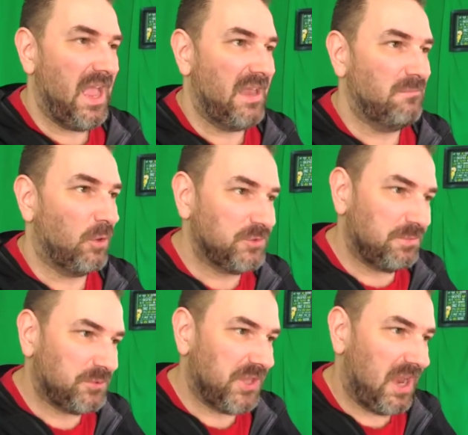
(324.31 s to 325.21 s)
And
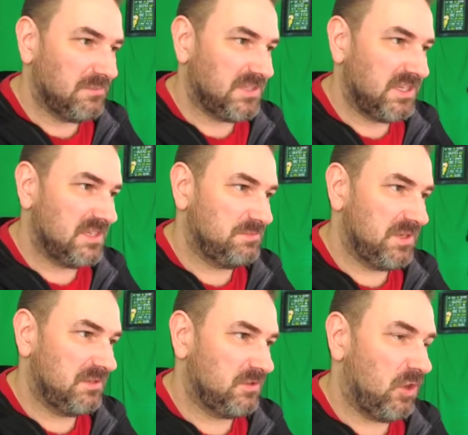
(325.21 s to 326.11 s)
multiple times he has
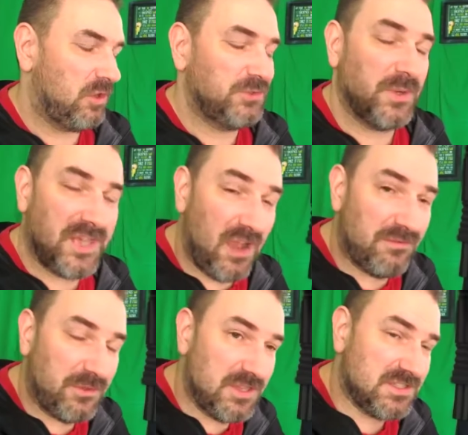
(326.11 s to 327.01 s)
been called to
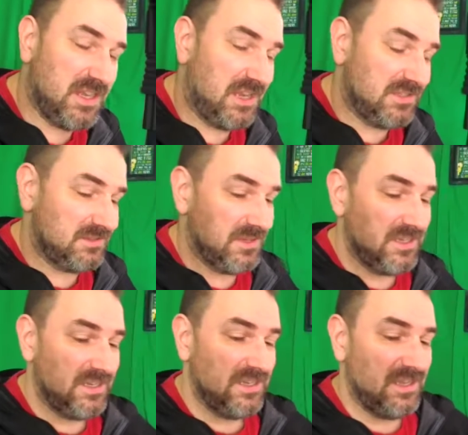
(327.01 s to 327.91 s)
account for this and had his
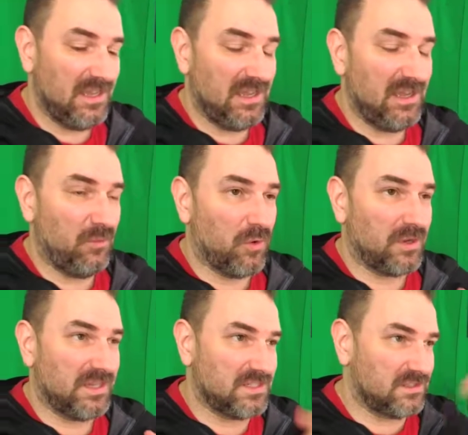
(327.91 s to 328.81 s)

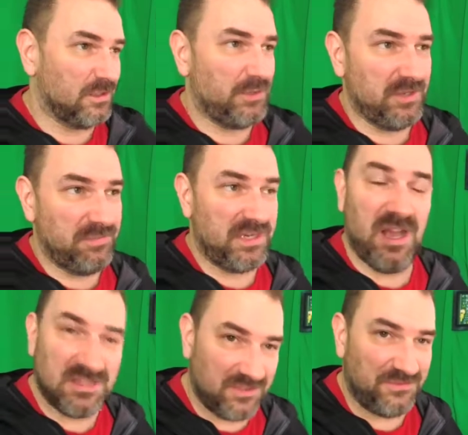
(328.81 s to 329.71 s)
excluded
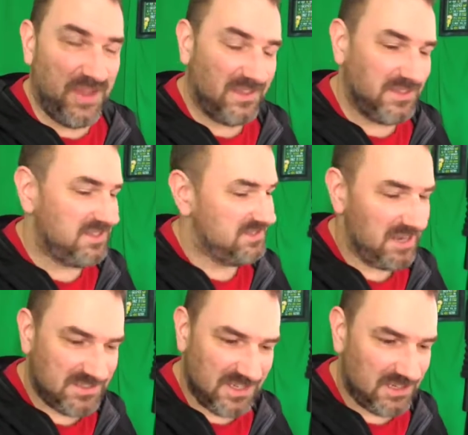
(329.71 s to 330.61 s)
because of the fact that he's
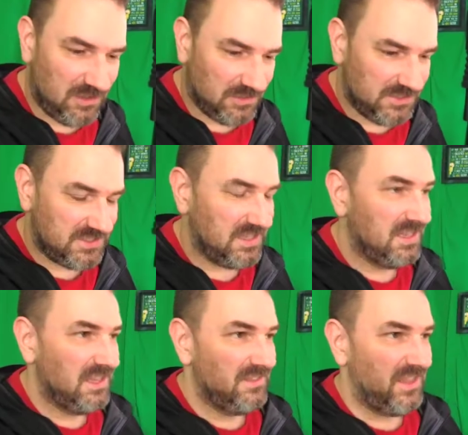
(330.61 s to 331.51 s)
not a psychologist,
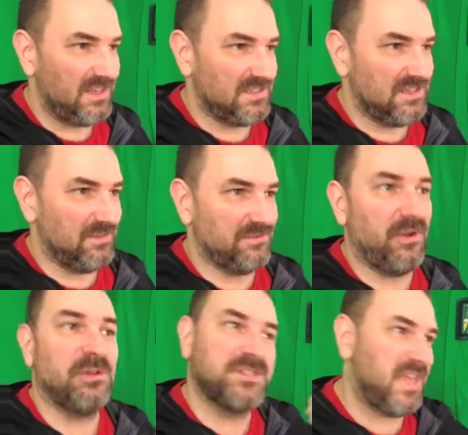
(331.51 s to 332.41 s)
that he's giving
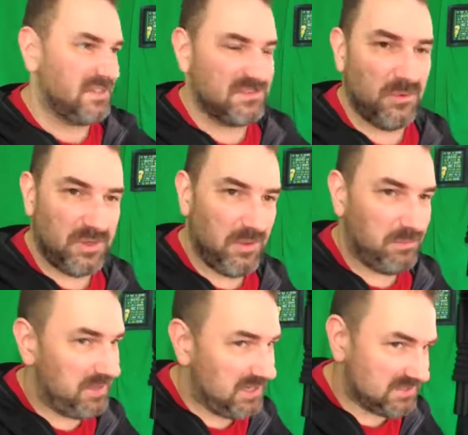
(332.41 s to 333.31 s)
false testimony
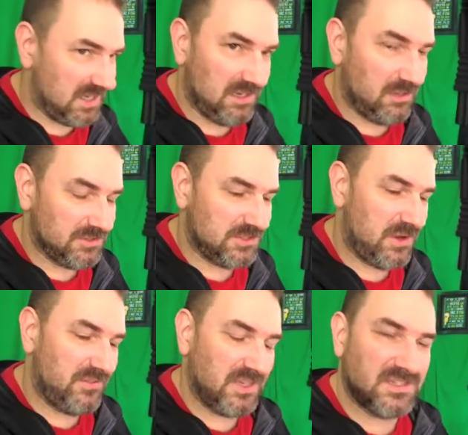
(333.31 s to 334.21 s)
about being a psychologist
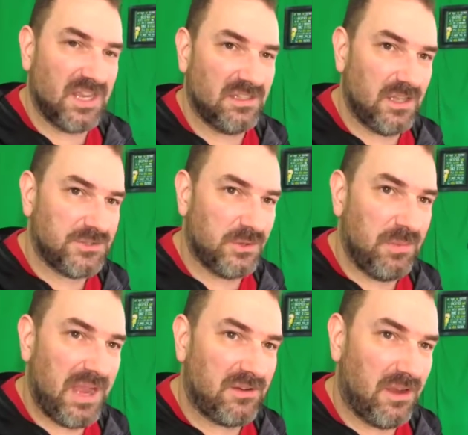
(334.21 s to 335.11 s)
or having a
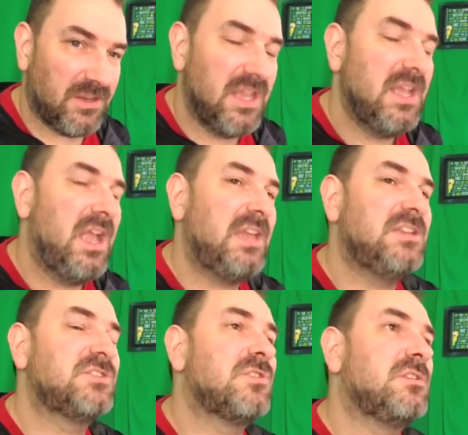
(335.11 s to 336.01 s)
psychological background, and
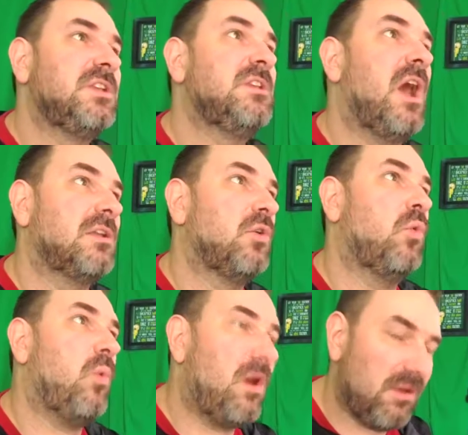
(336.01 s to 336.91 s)
he's certainly not
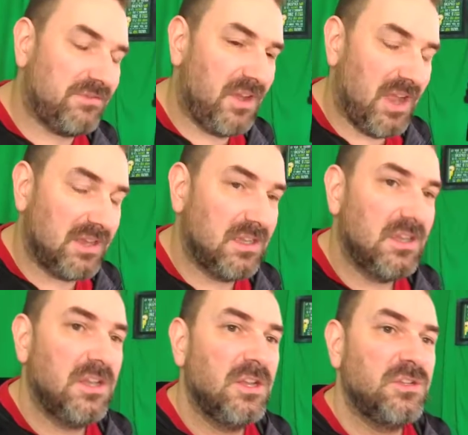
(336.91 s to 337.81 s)
qualified
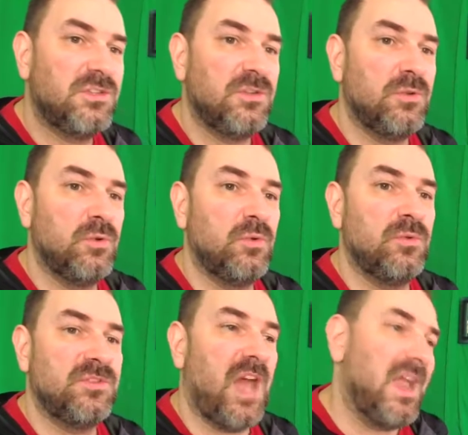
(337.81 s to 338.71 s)

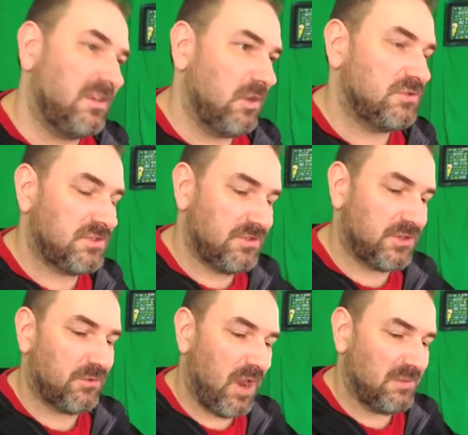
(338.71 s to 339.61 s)
to diagnose
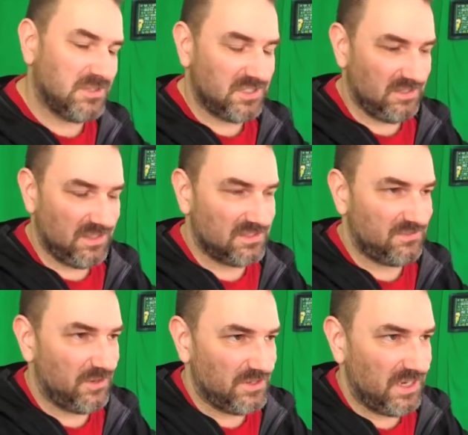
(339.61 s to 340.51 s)
the crime scene. That's
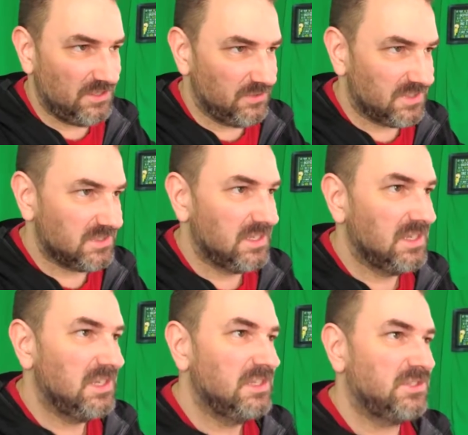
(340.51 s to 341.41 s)
very dangerous.
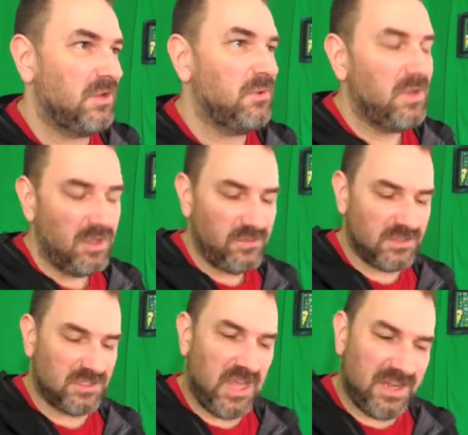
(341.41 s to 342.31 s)
So
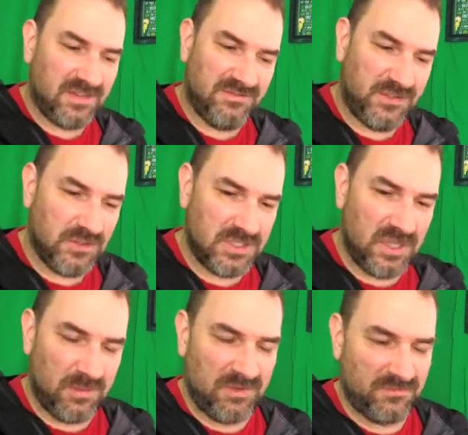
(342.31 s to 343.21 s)
there's a lot of confusion
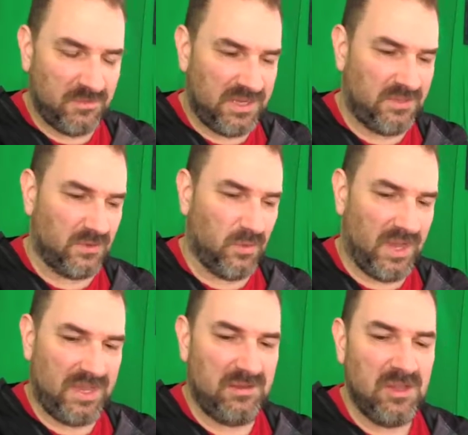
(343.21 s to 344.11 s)
coming from either
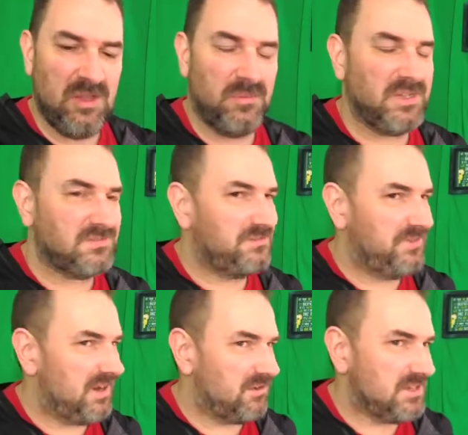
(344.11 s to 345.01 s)
way, but it's
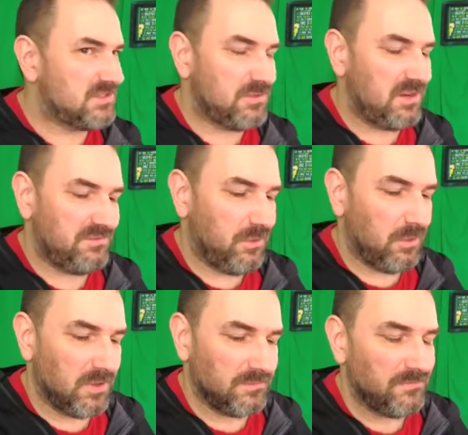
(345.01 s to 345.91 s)
very
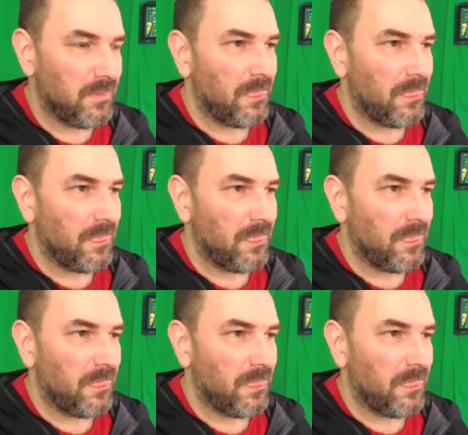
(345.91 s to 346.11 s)
straightforward.